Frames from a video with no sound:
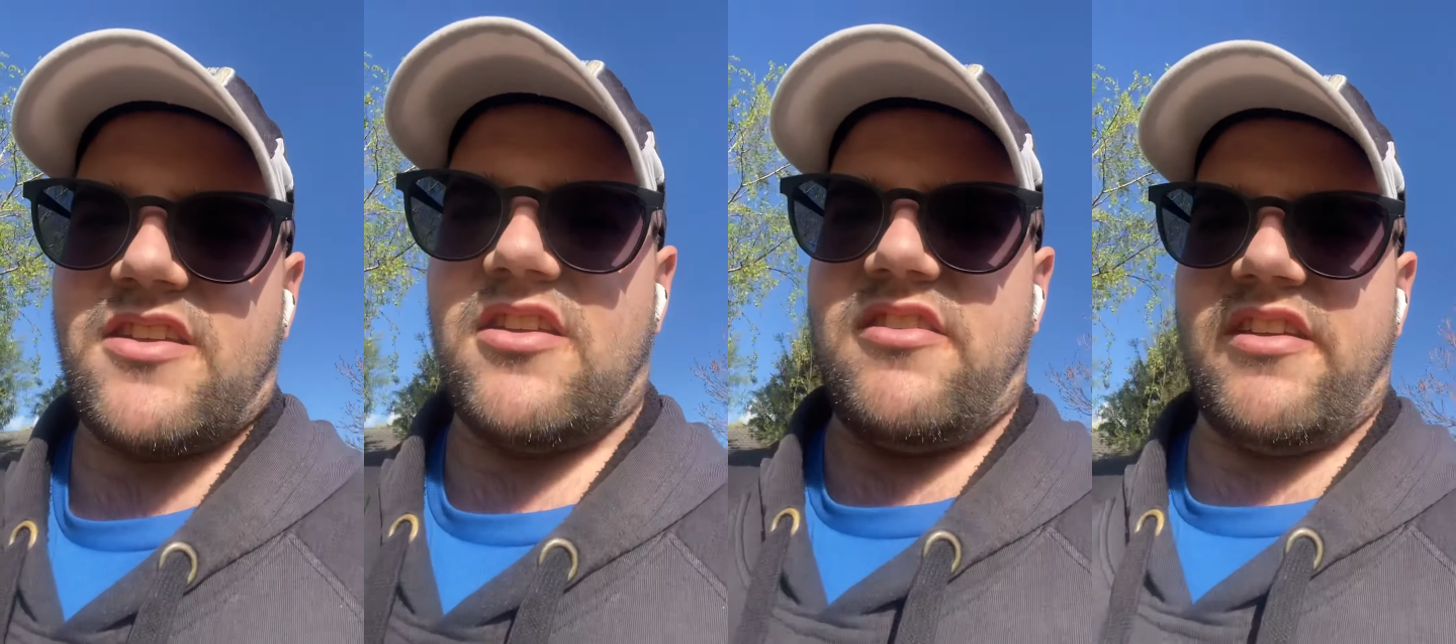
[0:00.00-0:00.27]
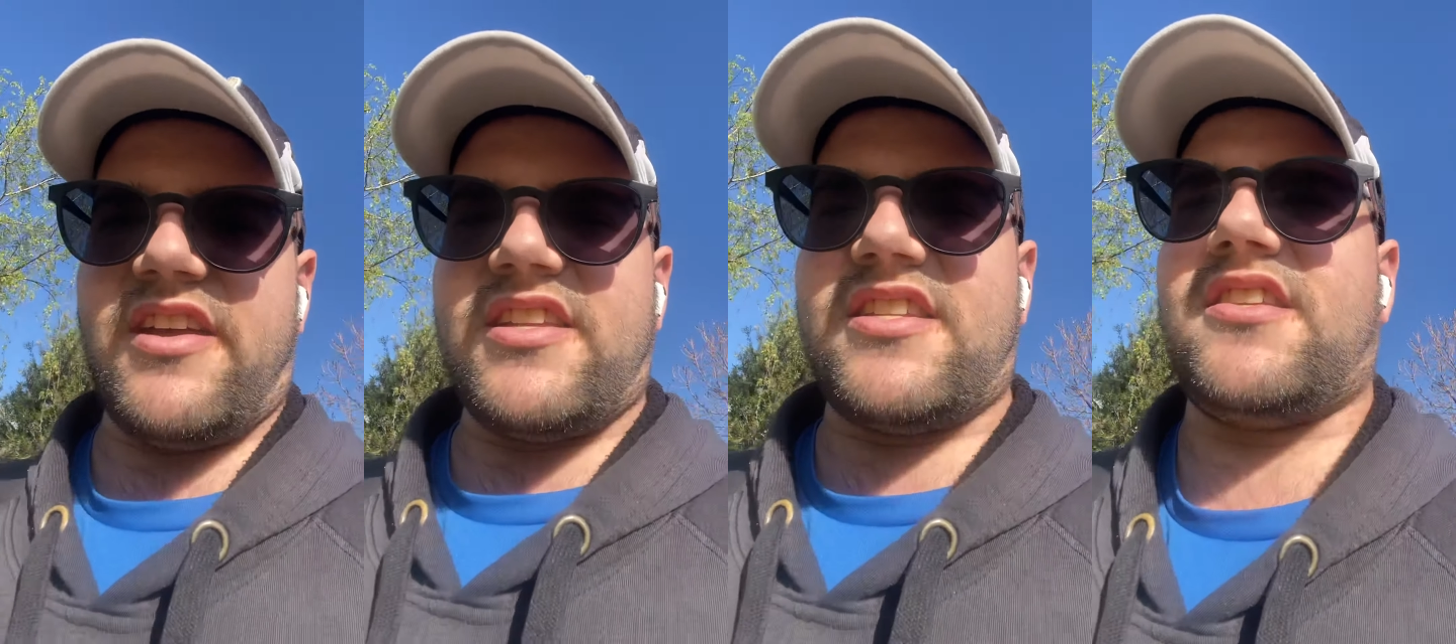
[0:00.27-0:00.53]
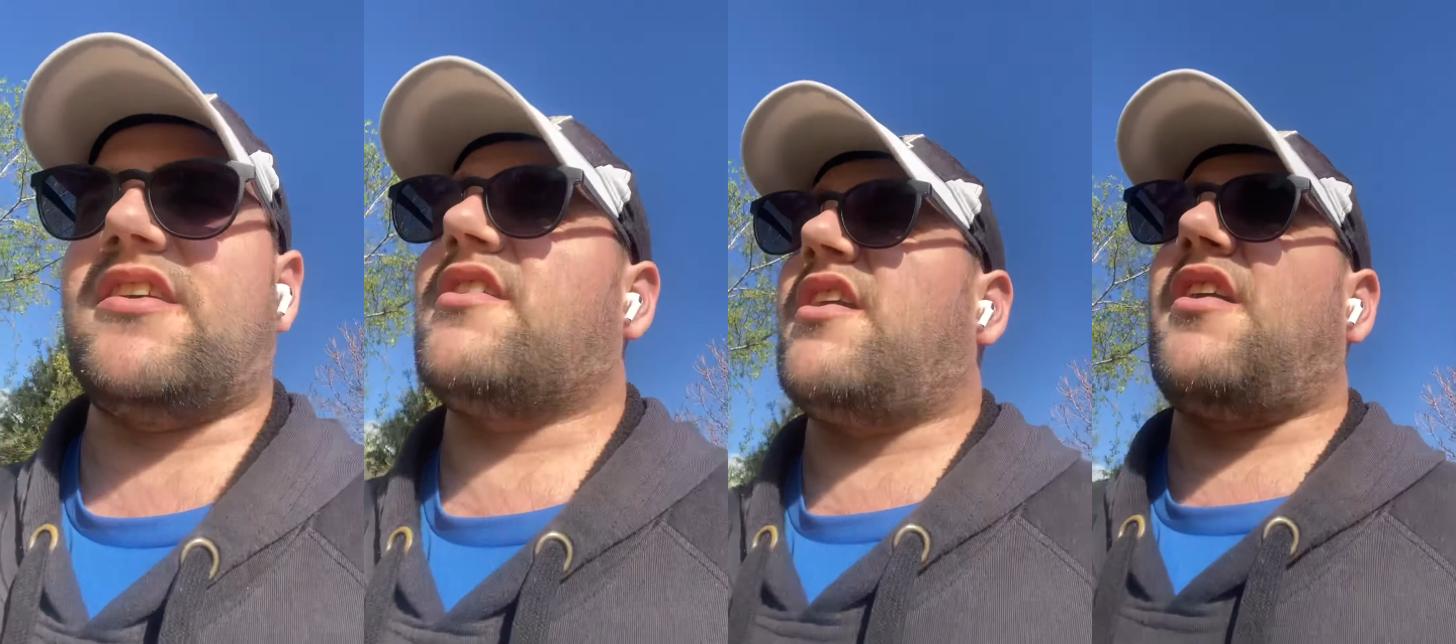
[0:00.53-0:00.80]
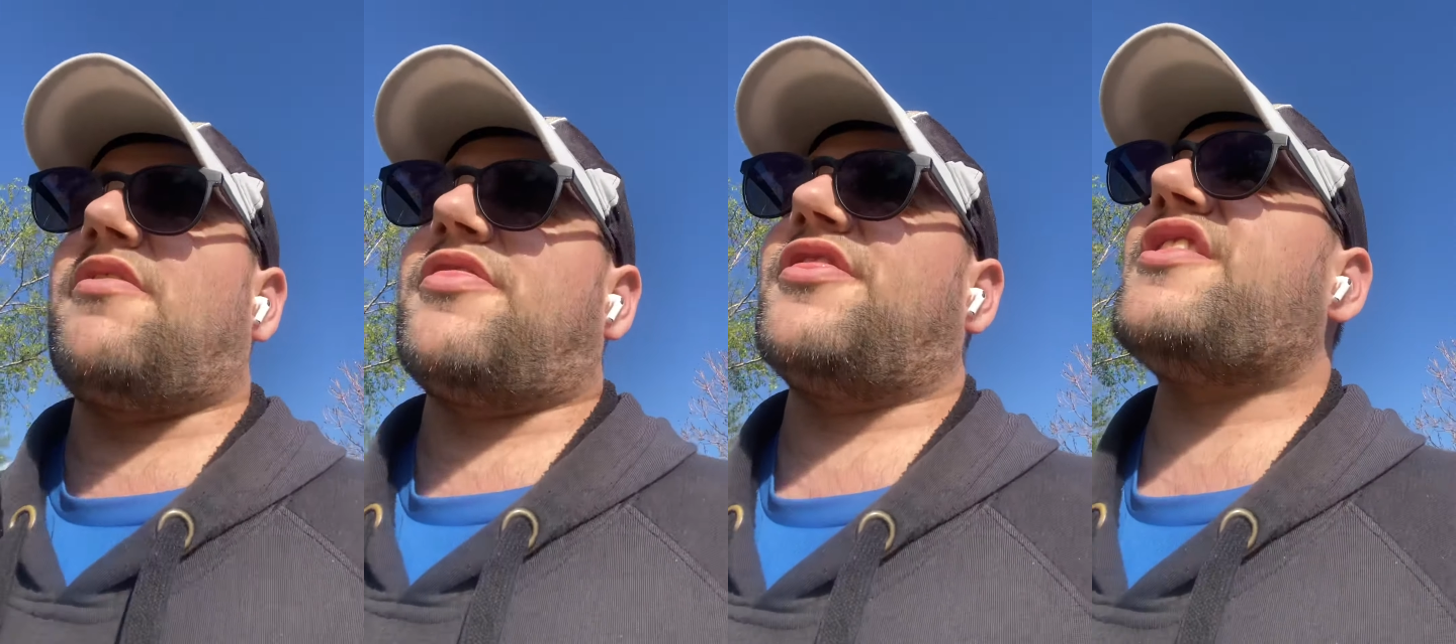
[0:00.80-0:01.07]
guys.
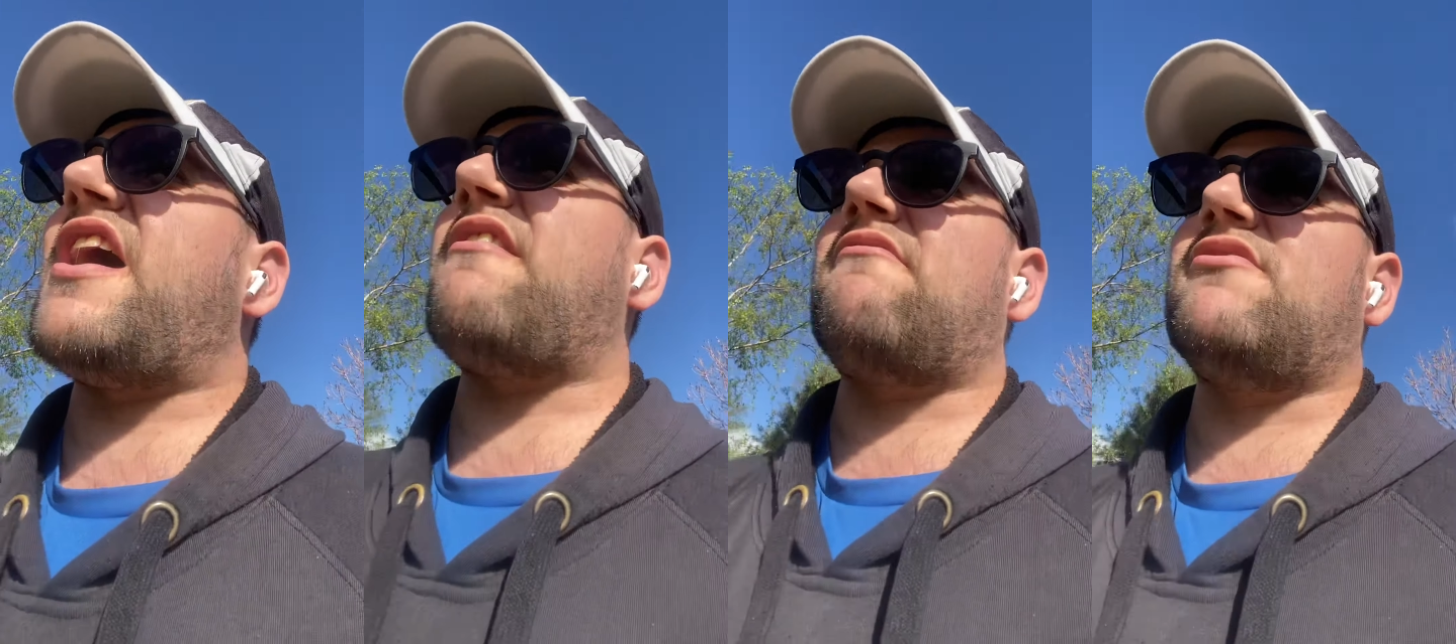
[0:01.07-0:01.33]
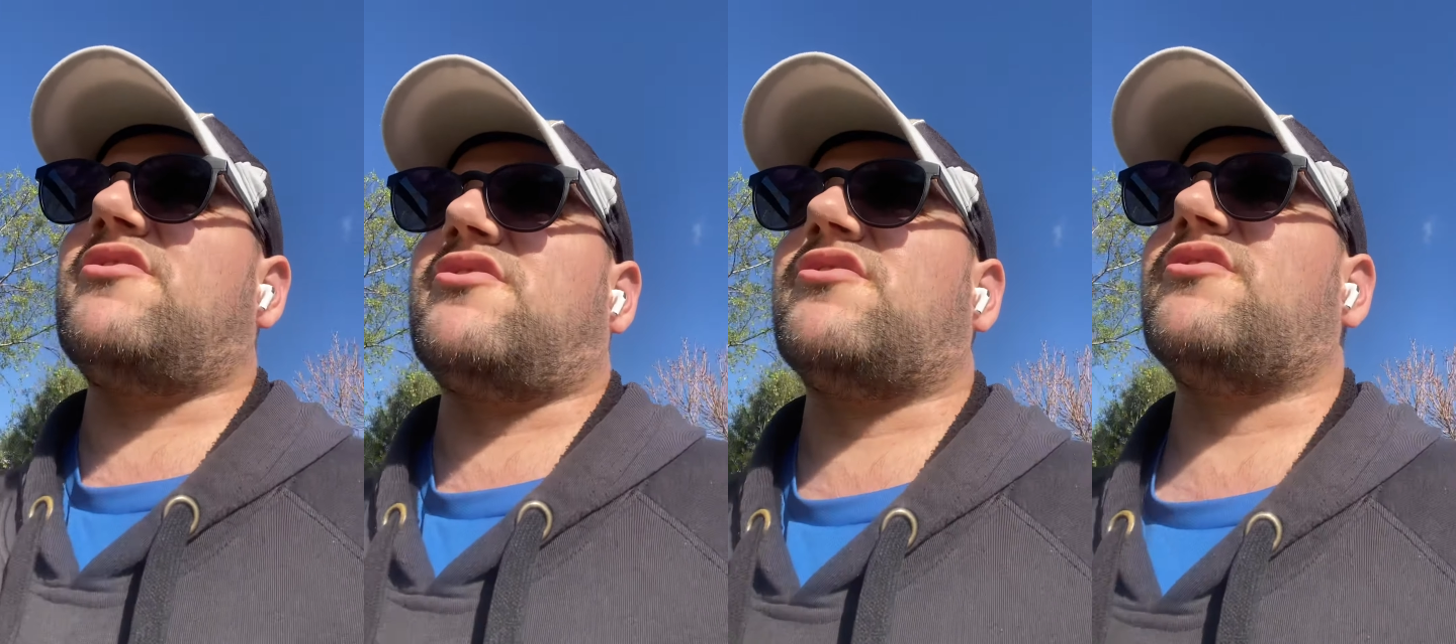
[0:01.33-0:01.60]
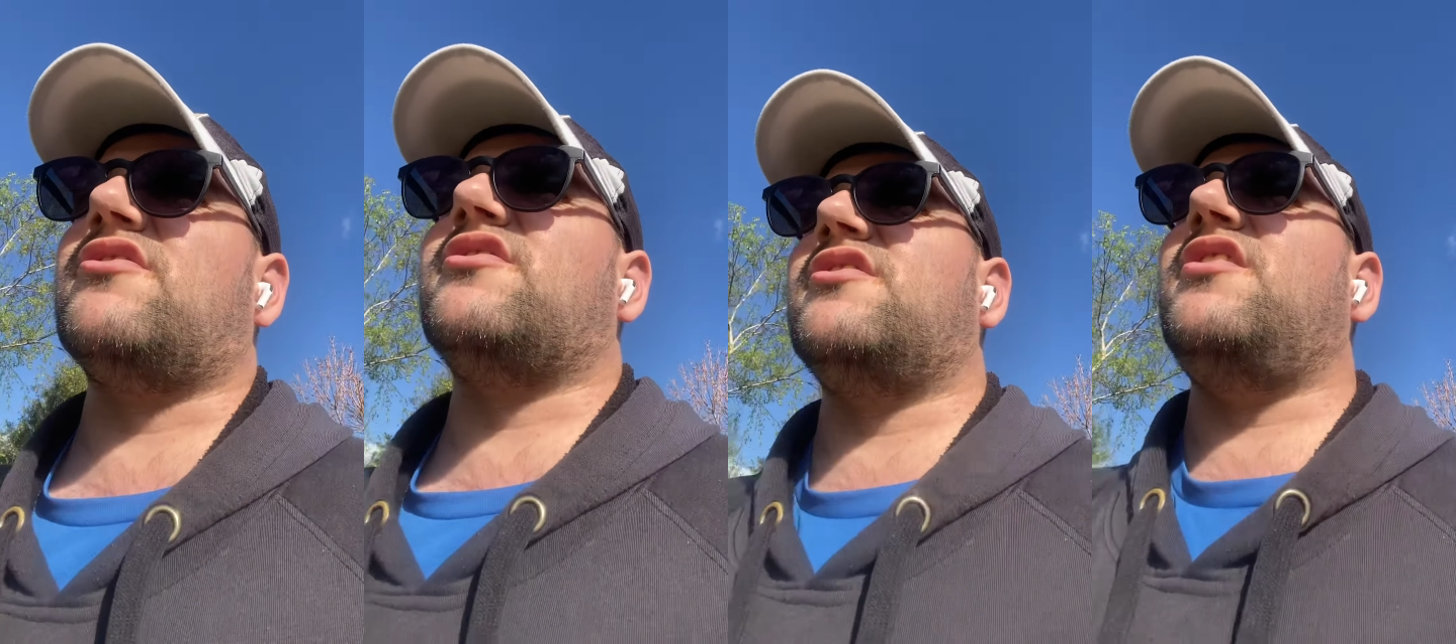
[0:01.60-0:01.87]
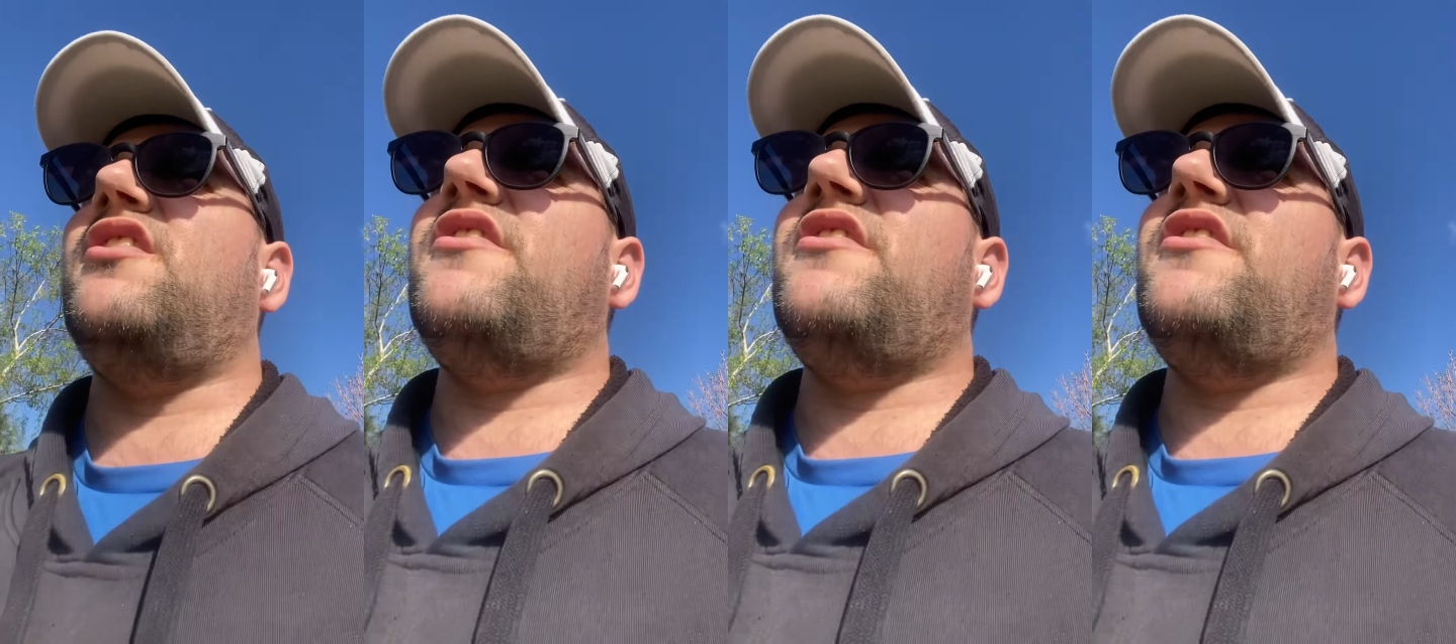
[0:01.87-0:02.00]
That will do.